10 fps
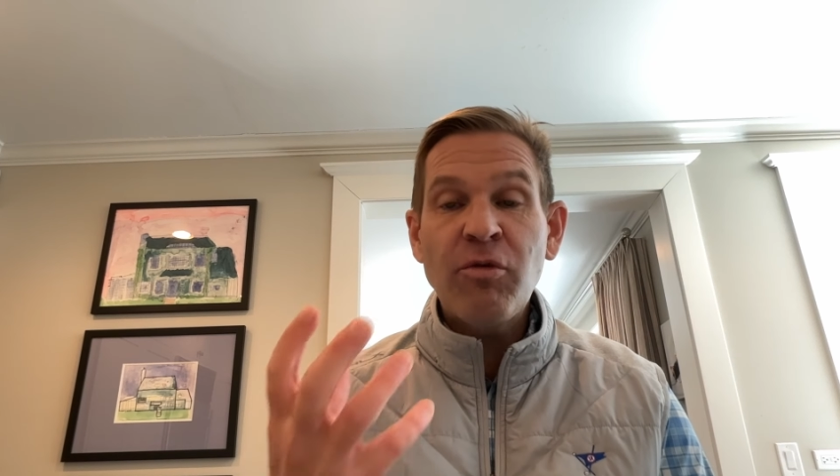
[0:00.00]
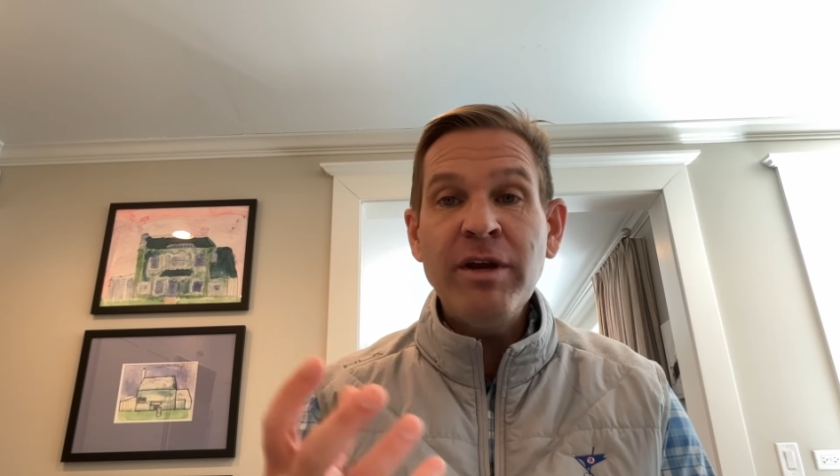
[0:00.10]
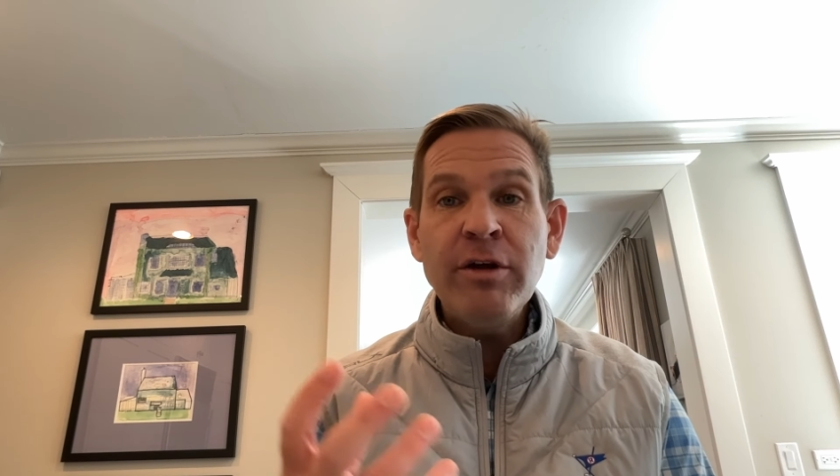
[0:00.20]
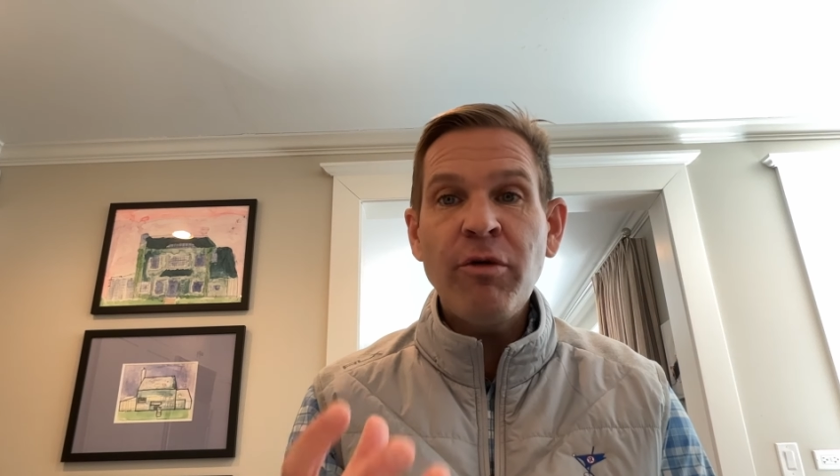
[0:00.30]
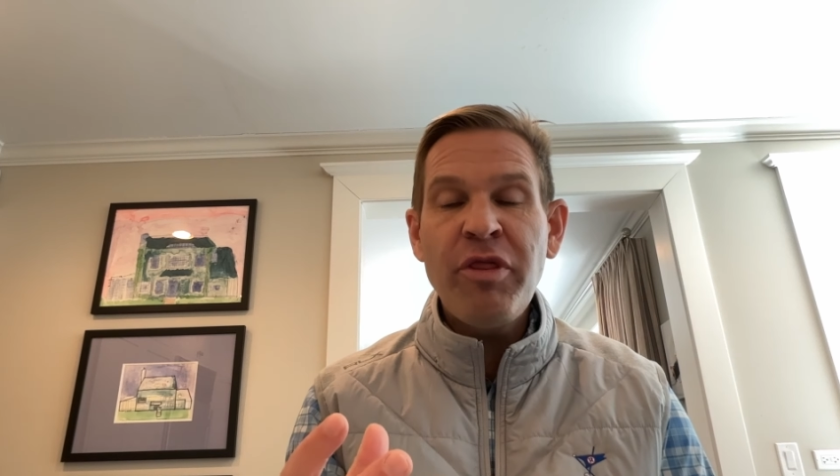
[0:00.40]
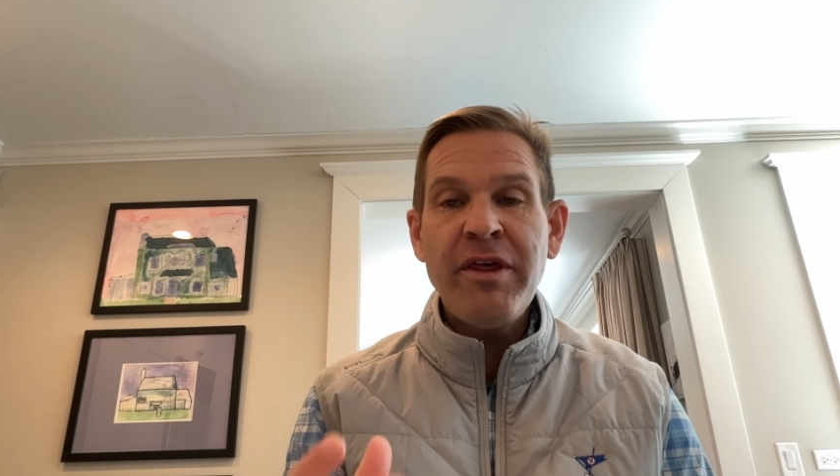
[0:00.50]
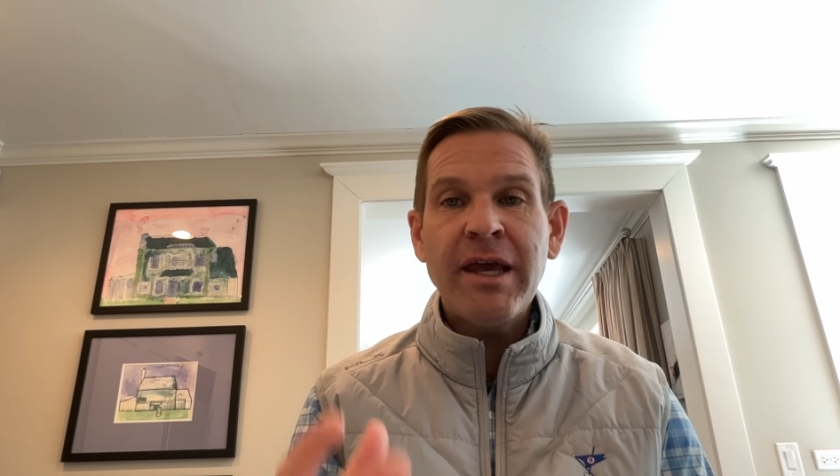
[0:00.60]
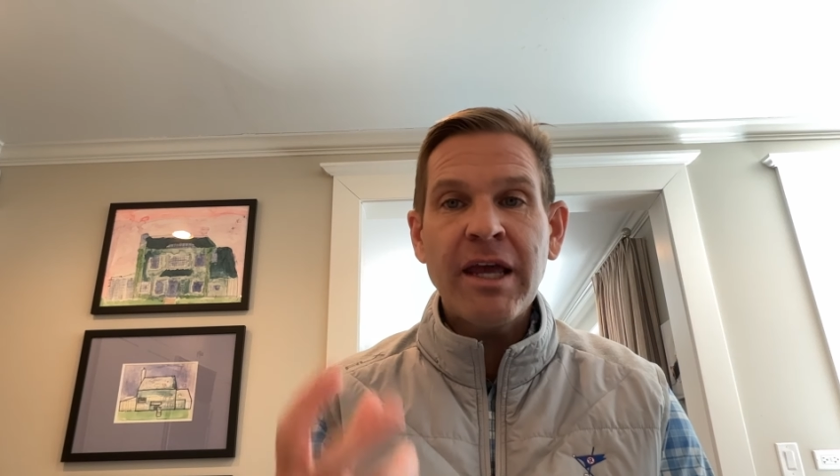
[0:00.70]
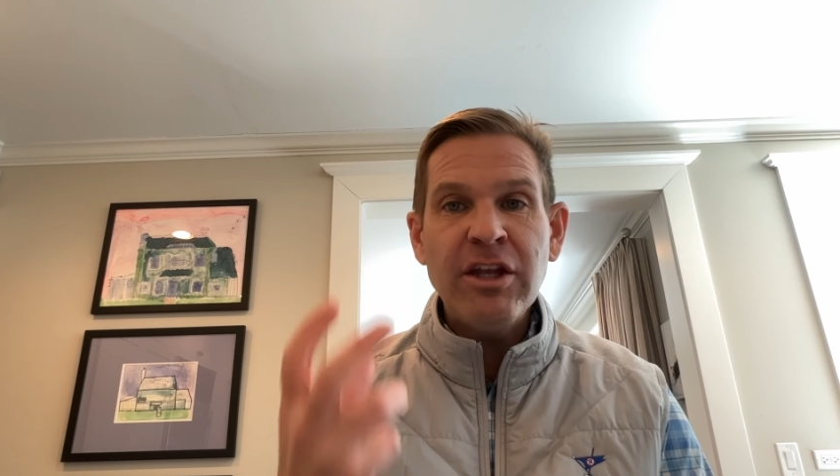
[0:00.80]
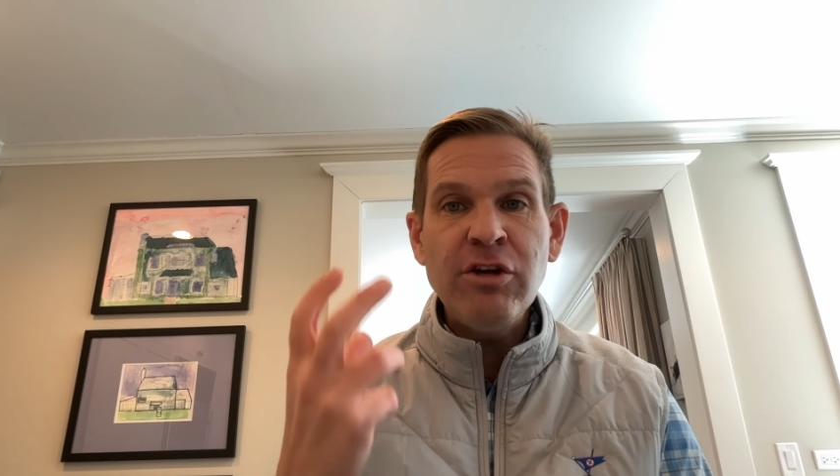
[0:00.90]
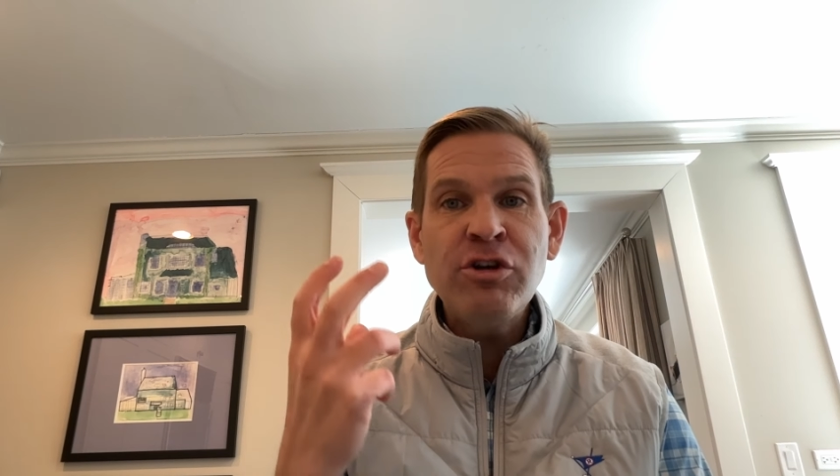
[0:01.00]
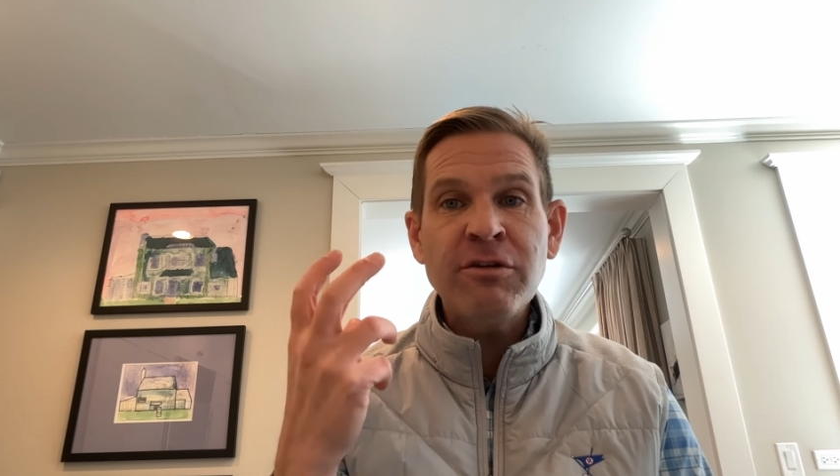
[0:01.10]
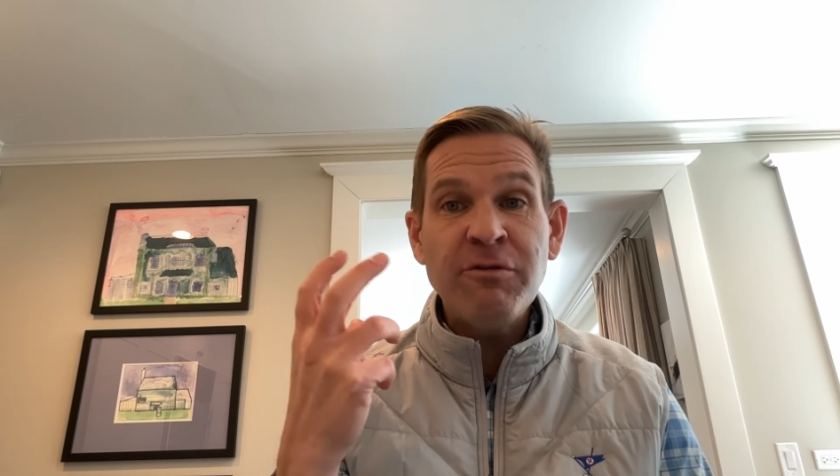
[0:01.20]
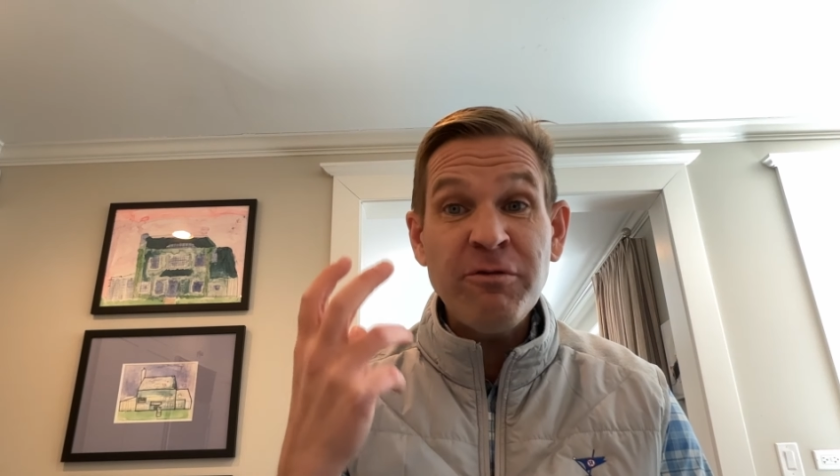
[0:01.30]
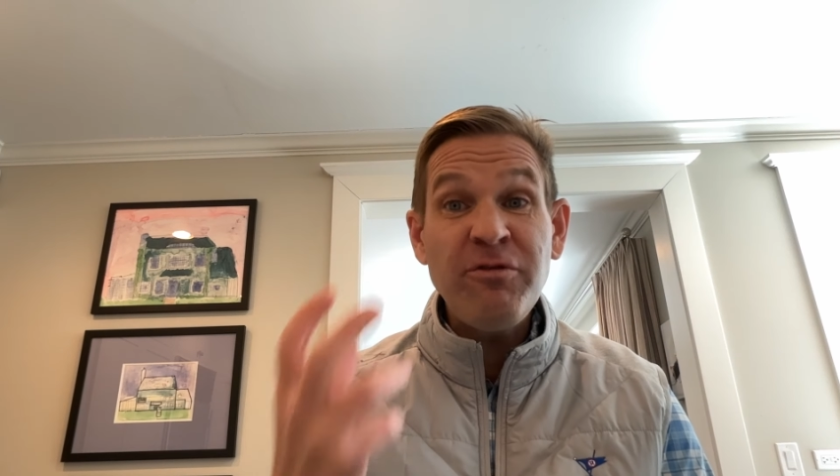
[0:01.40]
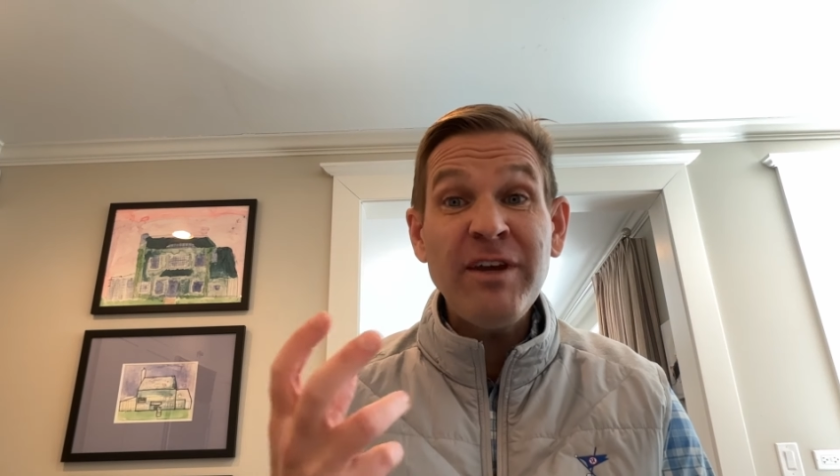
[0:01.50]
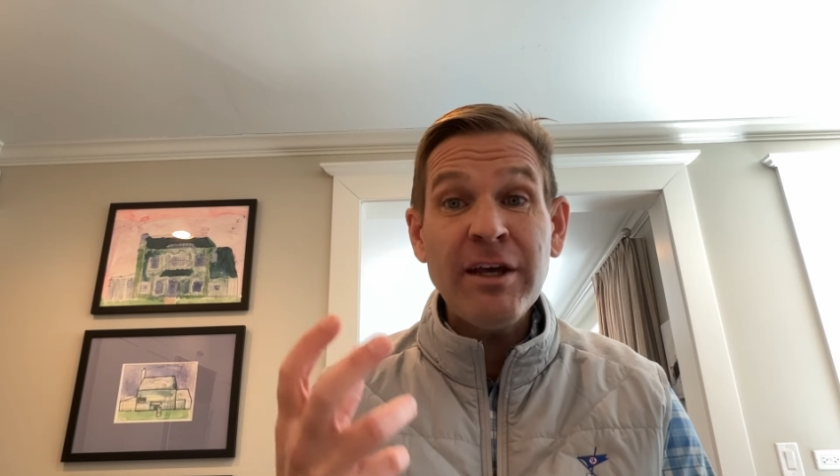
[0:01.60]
a real thing, and you should